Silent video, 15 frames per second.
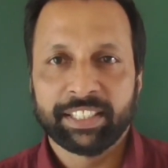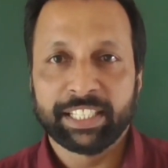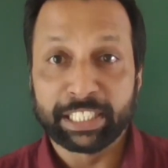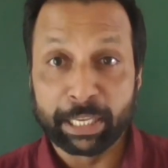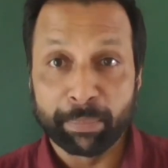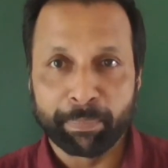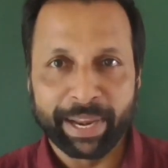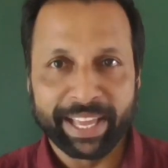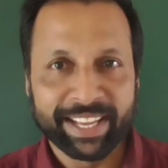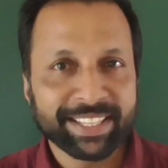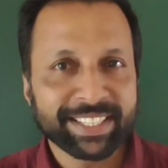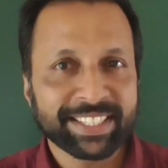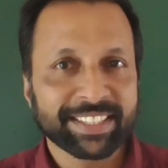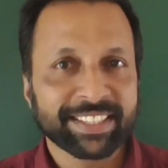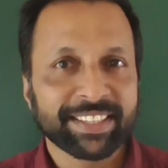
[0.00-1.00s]
It is a
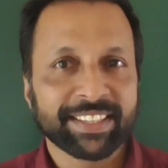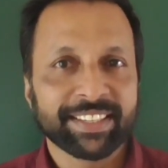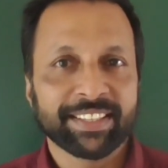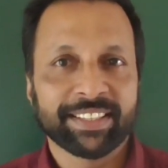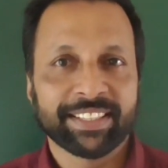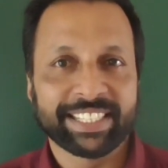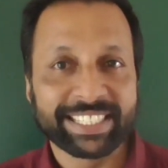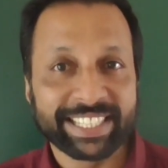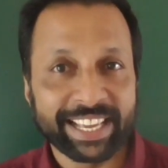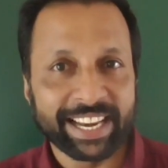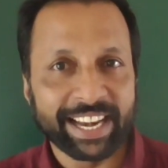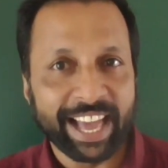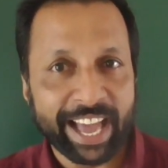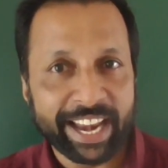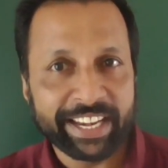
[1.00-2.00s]
place, it is
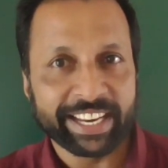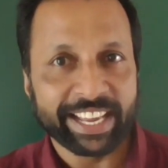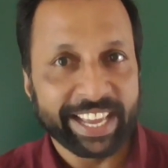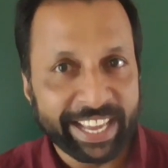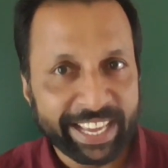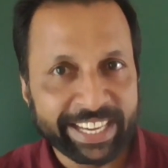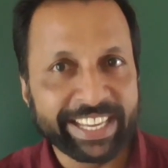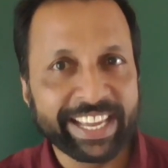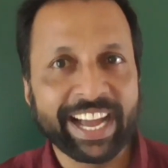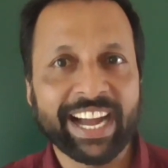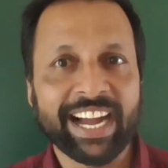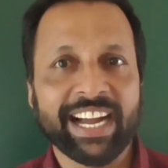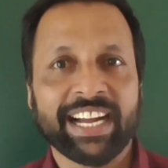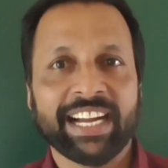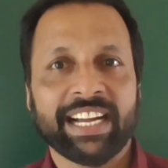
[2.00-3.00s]
a land area
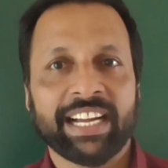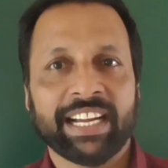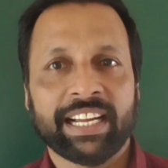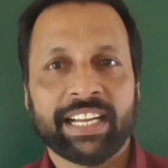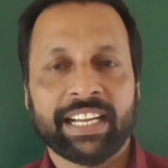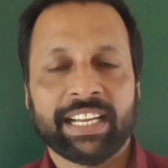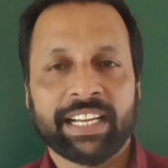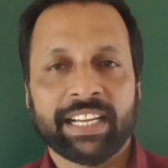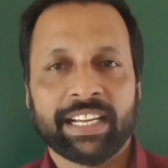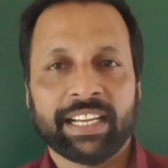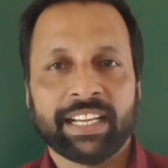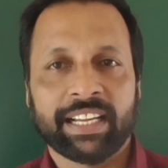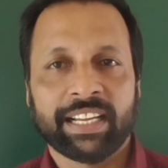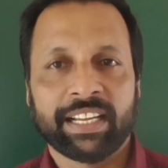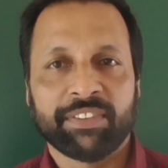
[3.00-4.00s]

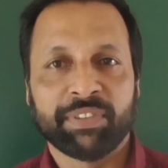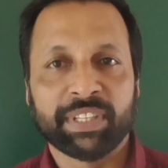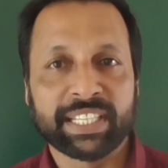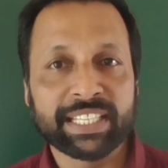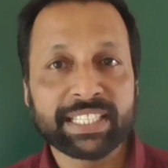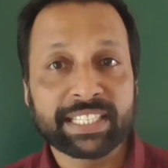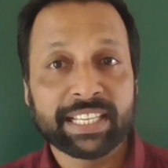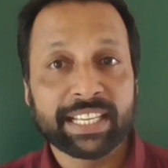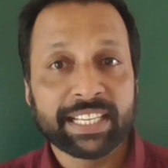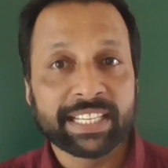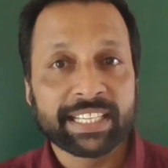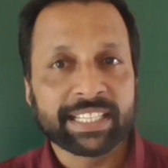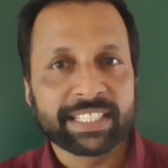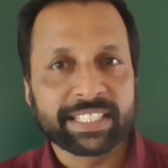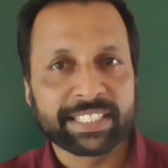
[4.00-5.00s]
which is
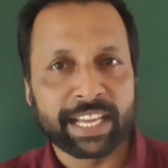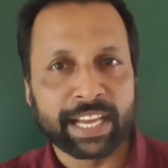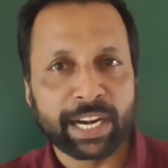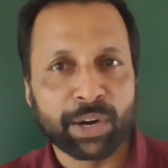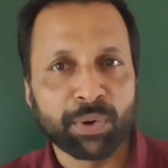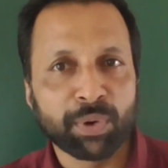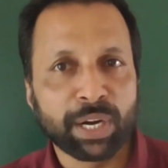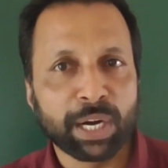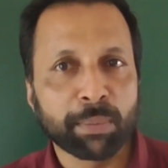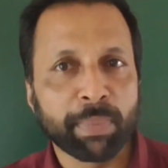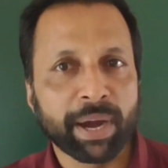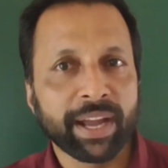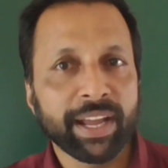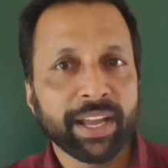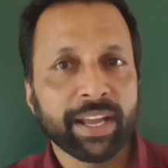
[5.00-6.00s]
surrounded
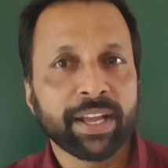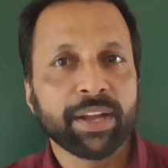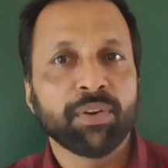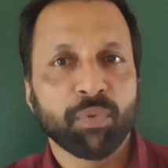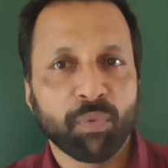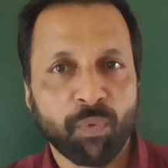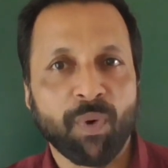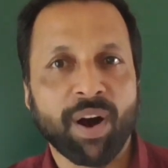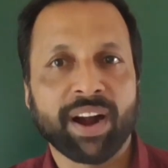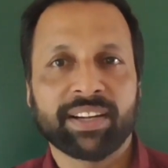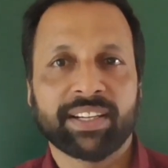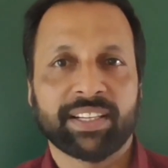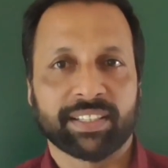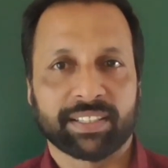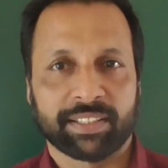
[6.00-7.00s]
by
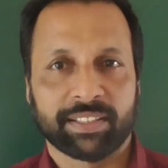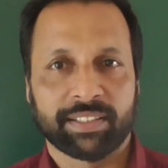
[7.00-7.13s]
water.